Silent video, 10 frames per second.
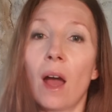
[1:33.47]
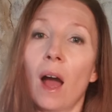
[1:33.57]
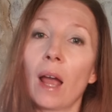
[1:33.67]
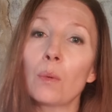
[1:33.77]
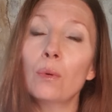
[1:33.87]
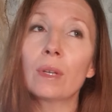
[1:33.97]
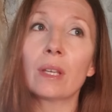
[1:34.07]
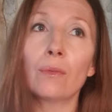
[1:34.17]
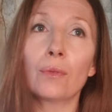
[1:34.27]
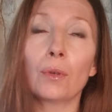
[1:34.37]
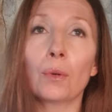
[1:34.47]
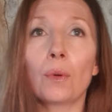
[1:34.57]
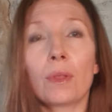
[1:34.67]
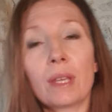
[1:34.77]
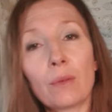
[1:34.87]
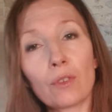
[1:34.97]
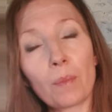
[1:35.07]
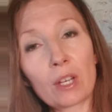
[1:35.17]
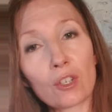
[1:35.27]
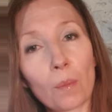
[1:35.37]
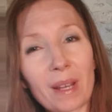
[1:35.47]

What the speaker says: I will give you the information on